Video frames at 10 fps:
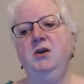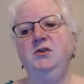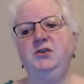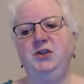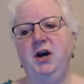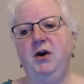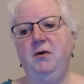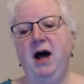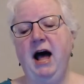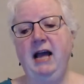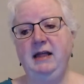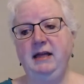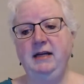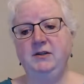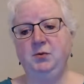So I
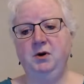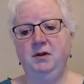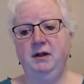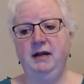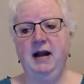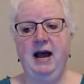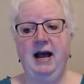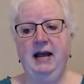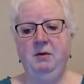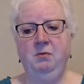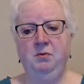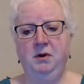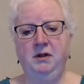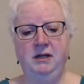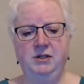think it's worth it. I
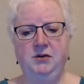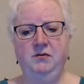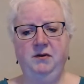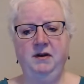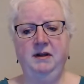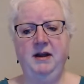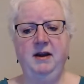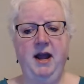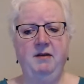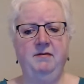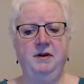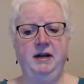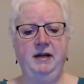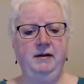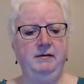really do feel like
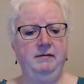every